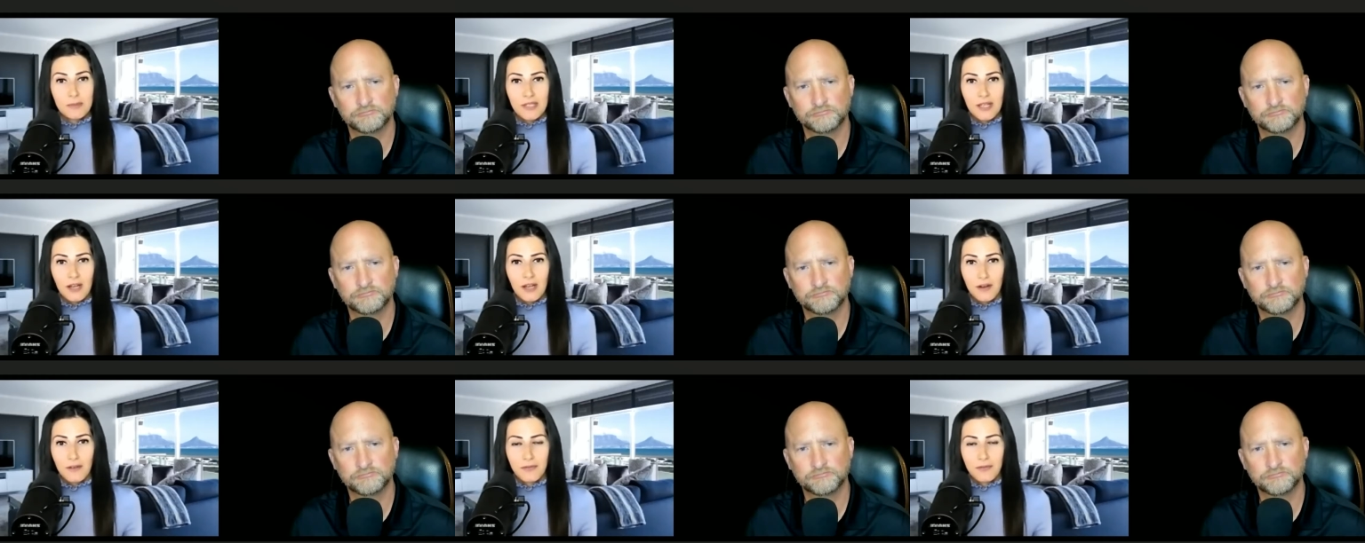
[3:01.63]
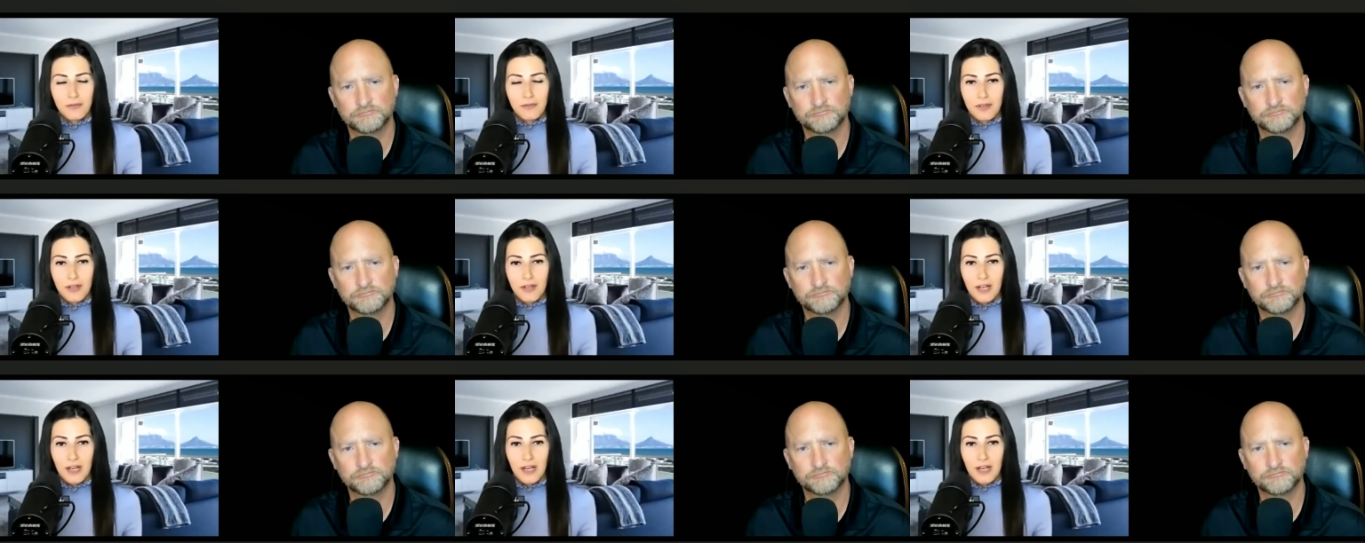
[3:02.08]
Speaker 1: of
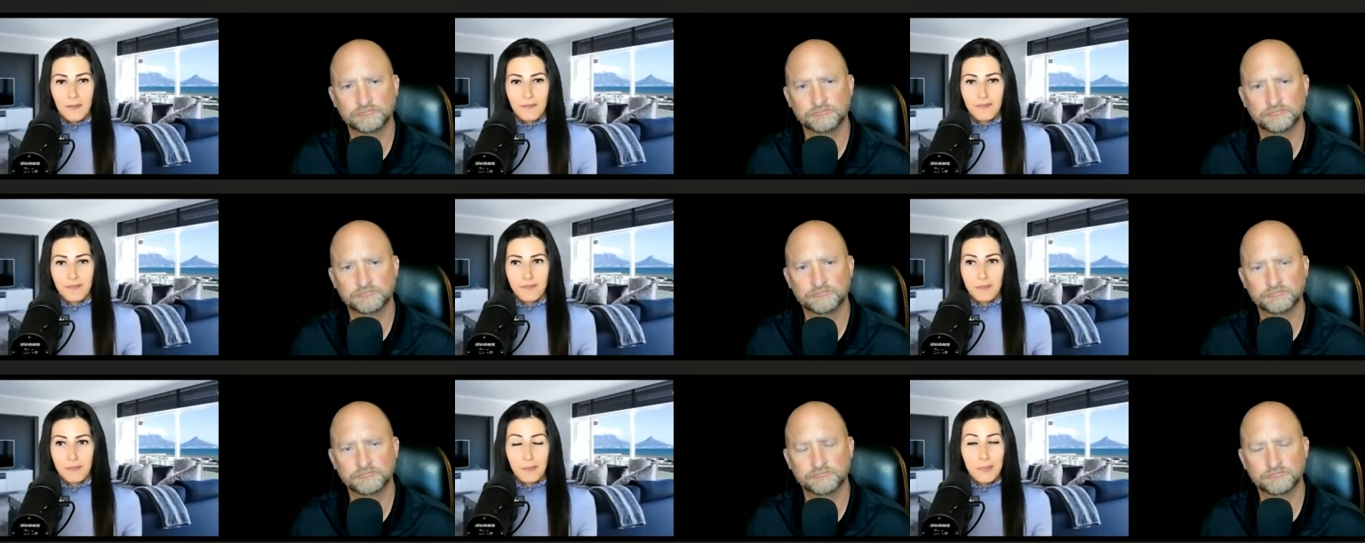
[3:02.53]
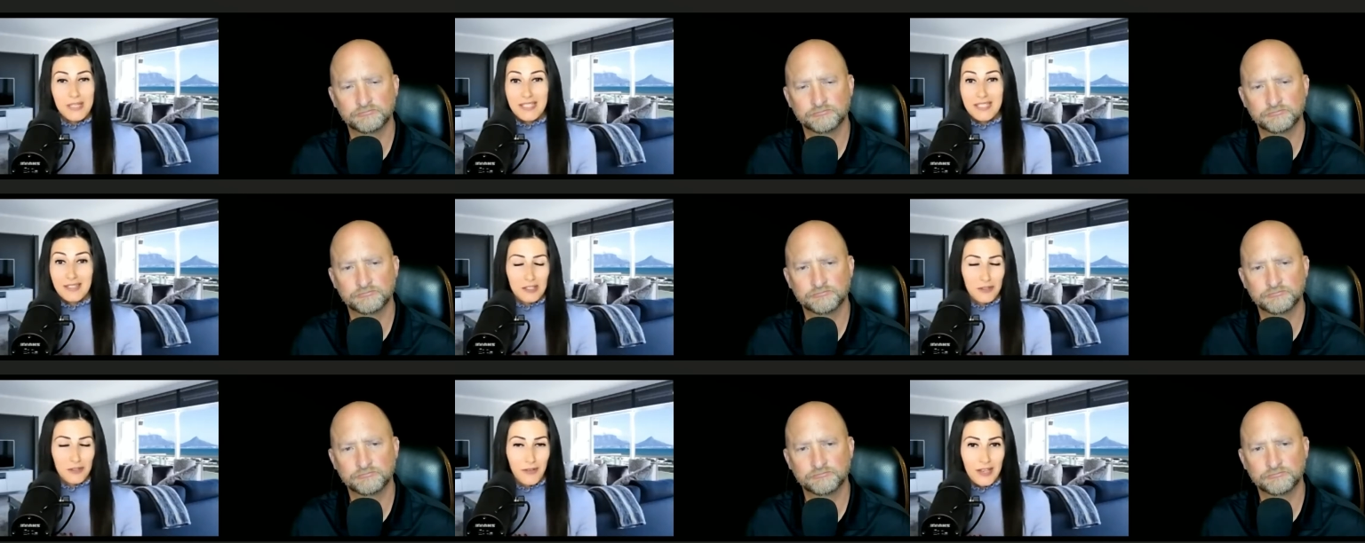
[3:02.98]
um,
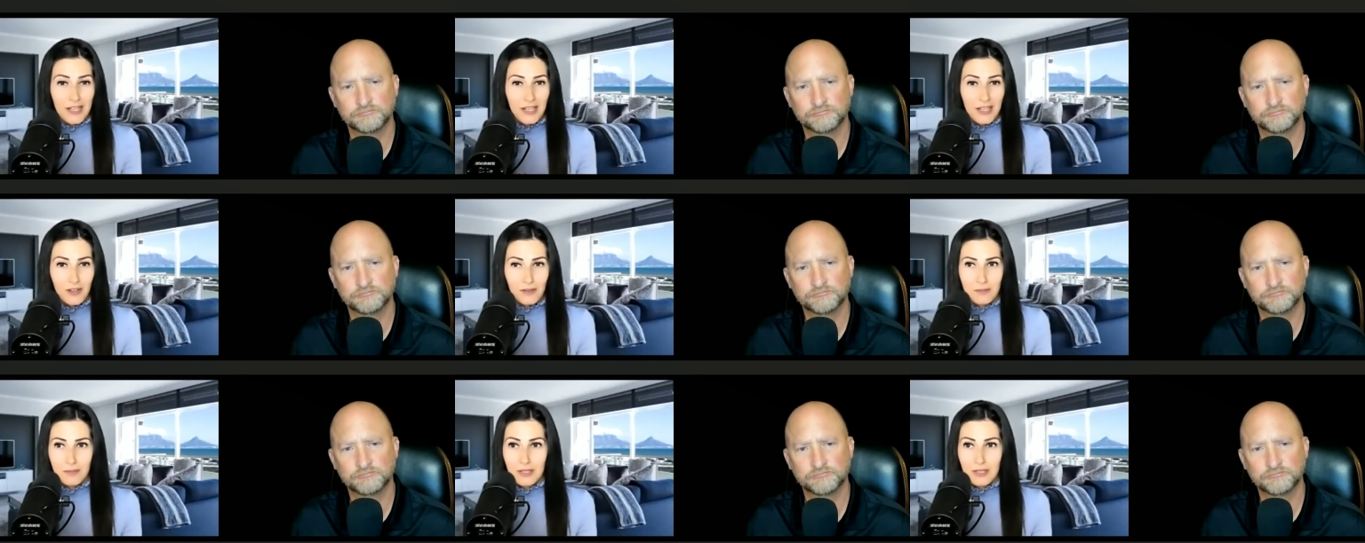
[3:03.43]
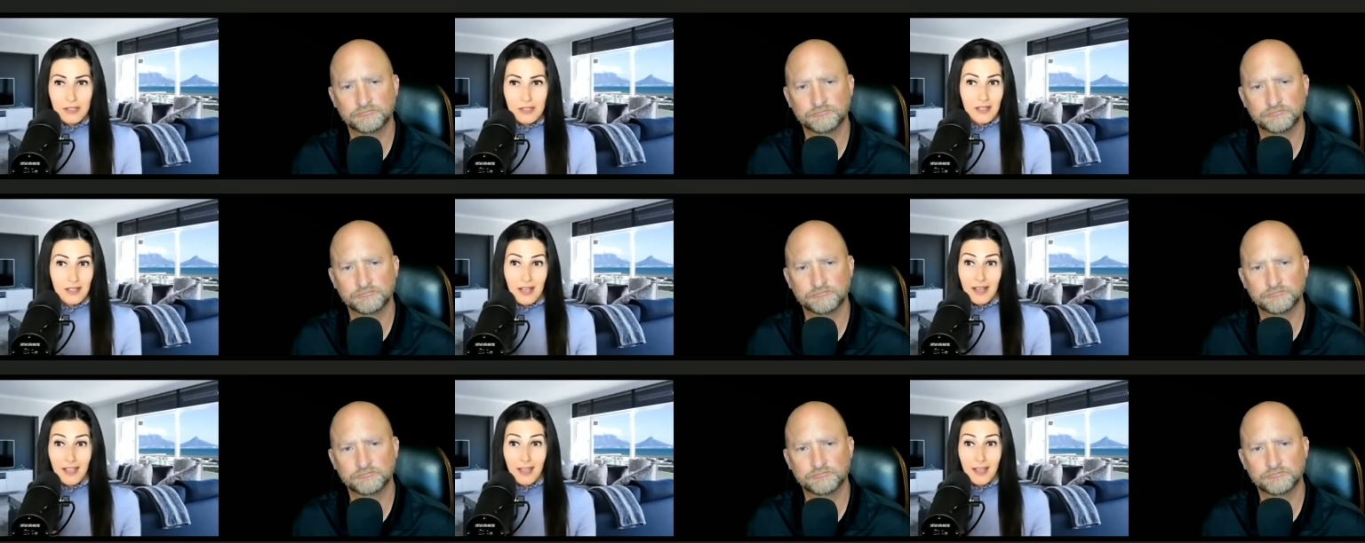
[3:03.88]
business failure because
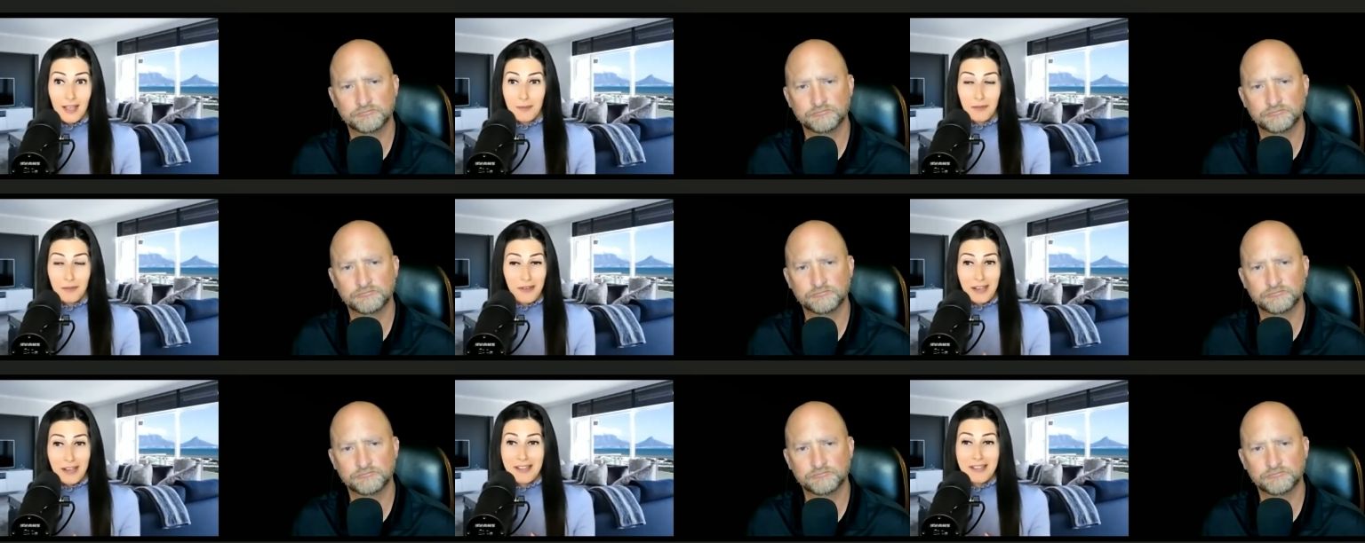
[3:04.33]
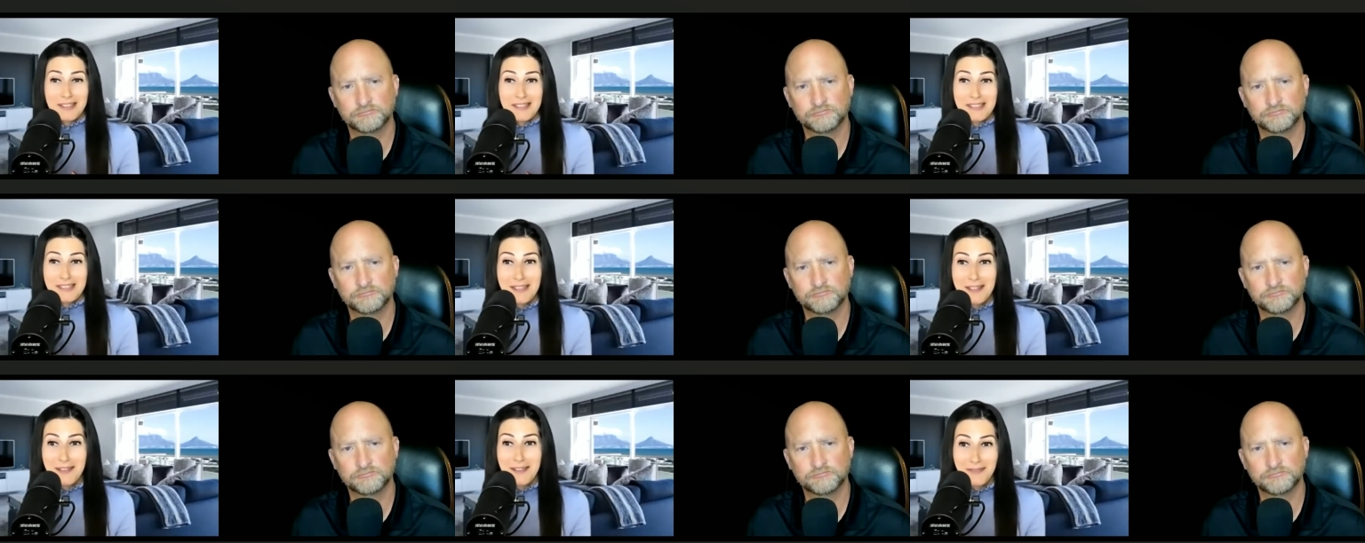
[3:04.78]
I kept failing at
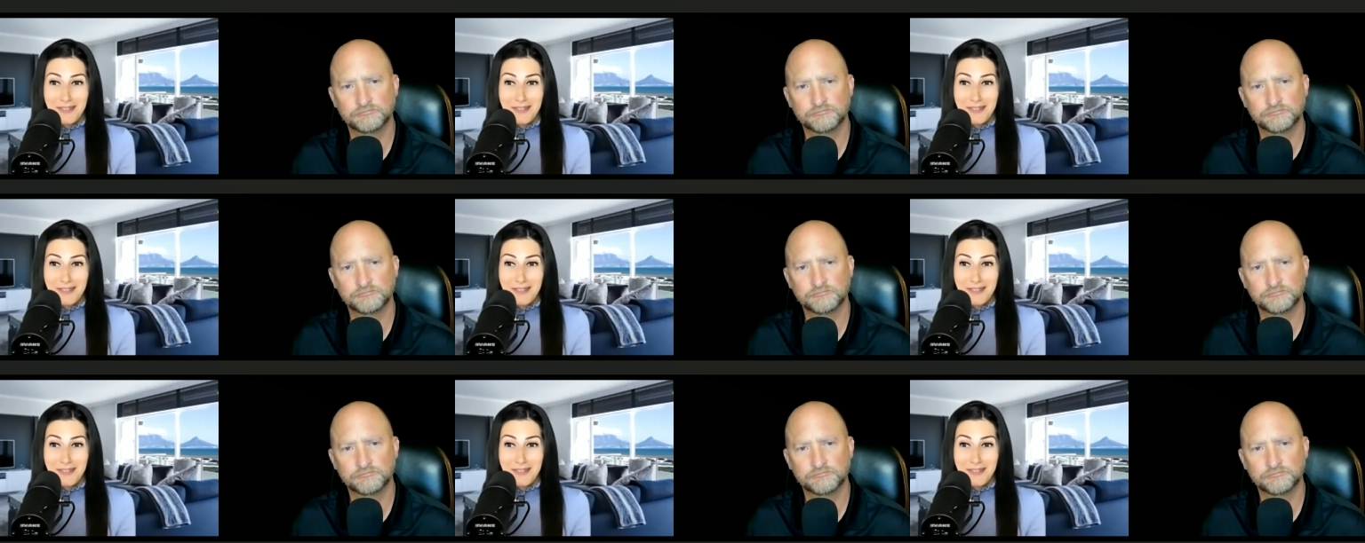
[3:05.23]
stuff,